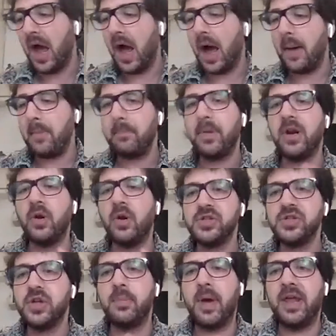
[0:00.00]
But it
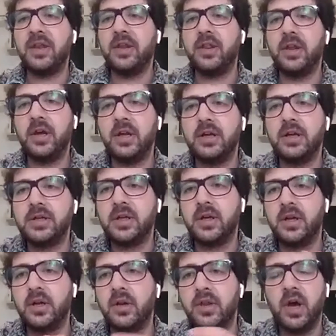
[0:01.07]
also meant that,
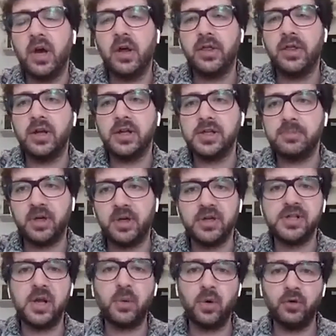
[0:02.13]
the others, because
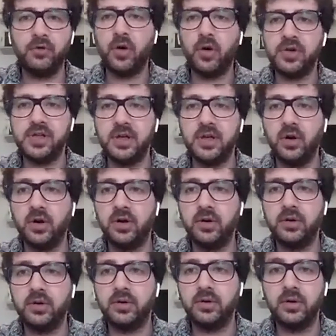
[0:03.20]
they were all focusing
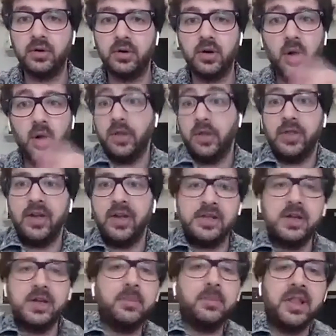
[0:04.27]
on other things
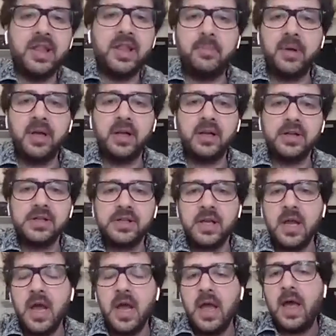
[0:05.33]
that paid their bills,
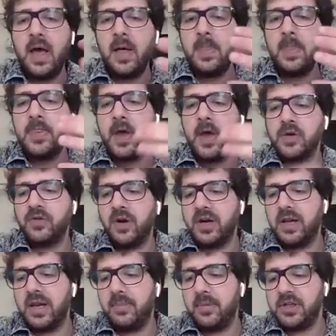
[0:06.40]
there was very
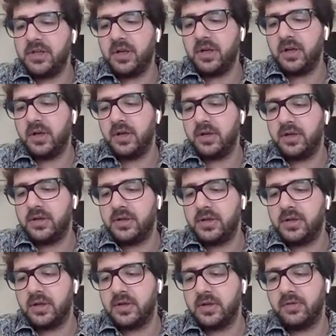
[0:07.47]
limited
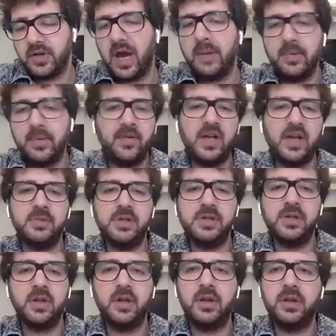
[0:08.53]
sort of time investments
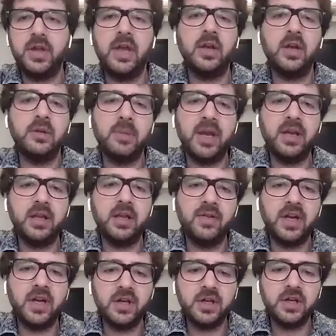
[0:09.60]
that they could make in the venture.